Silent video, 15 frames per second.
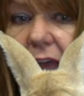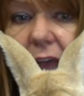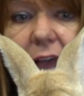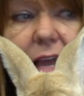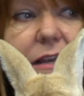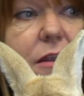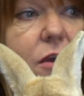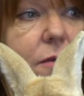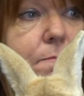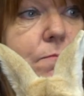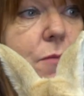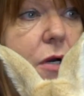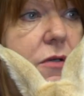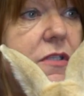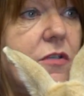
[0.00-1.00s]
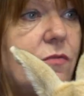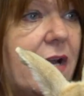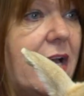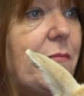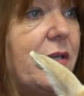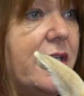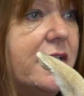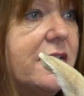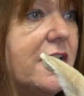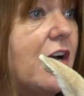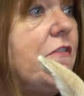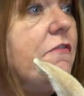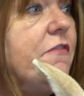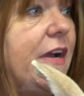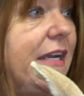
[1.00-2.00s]
and most rabbits
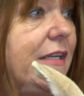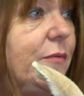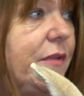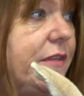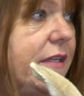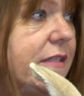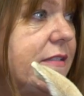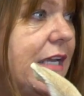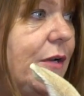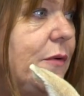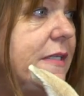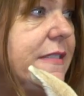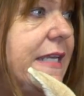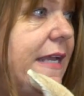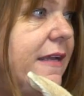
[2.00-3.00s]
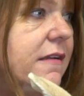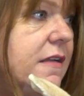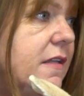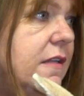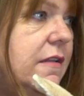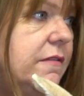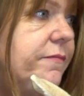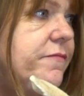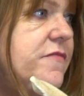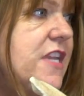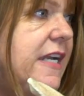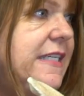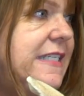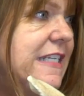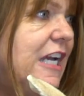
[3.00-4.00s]
are fine with this. I would say
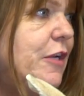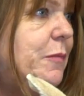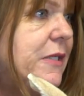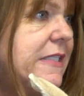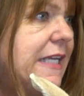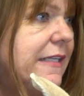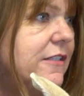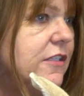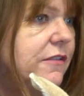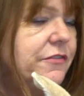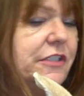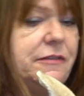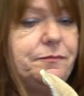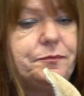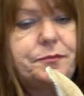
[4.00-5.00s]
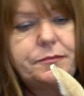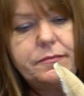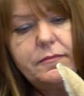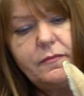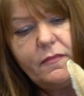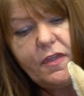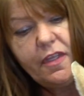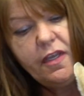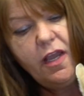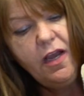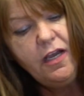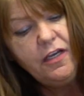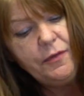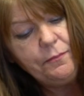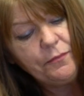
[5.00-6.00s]
99% of them.
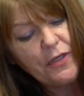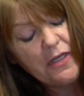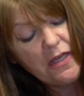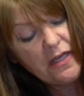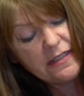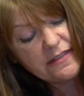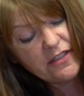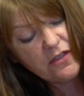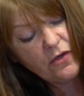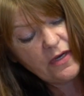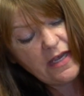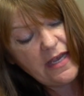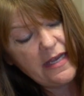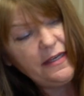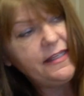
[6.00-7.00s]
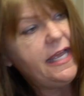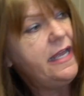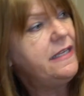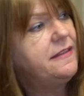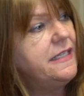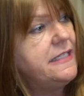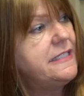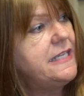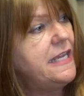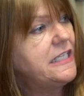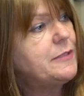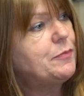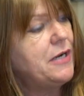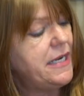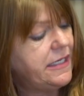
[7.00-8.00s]
So in that, this
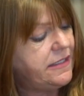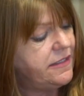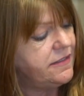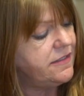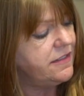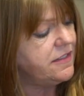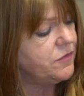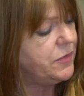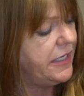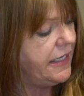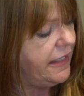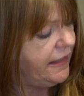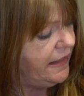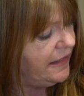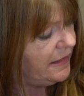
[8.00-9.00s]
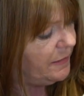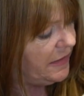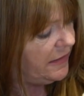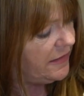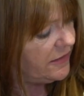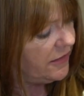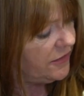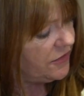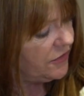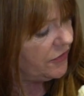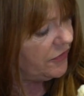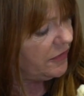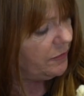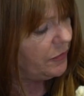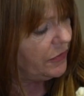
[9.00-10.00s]
takes practice as well. He's being such a
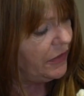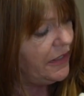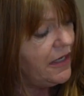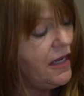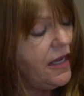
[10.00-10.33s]
good boy.